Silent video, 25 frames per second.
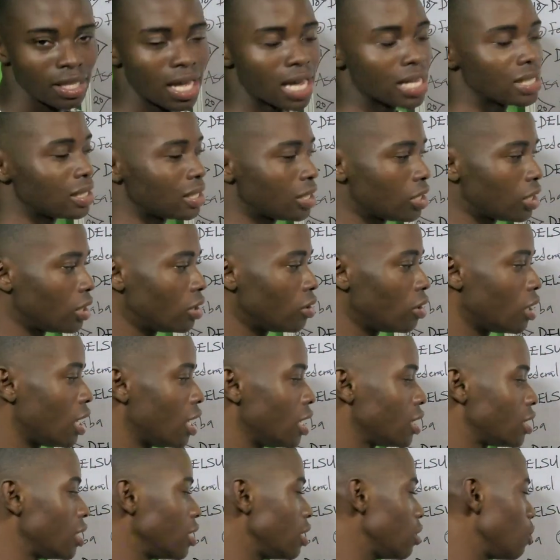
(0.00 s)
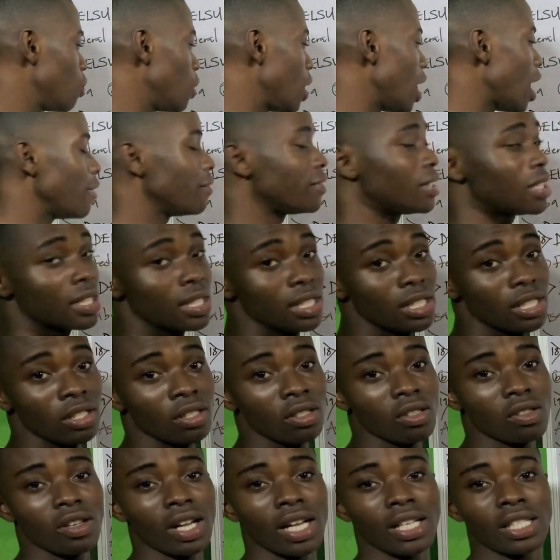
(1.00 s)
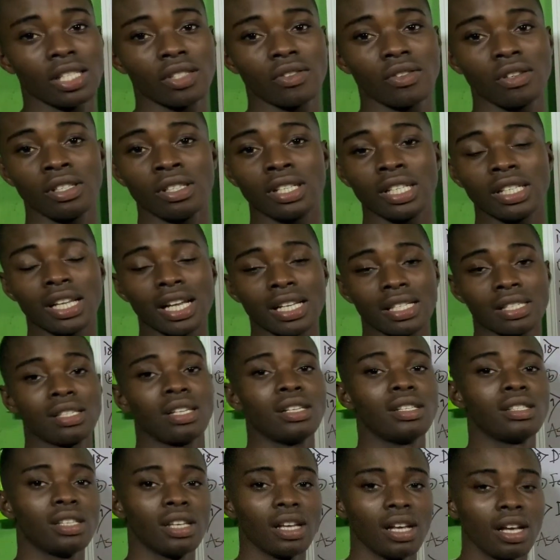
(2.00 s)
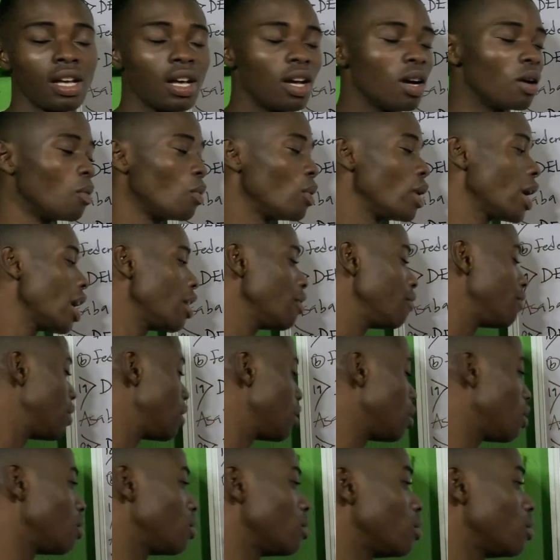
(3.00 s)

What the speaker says: That is, we have three senatorial districts in Delta State. We have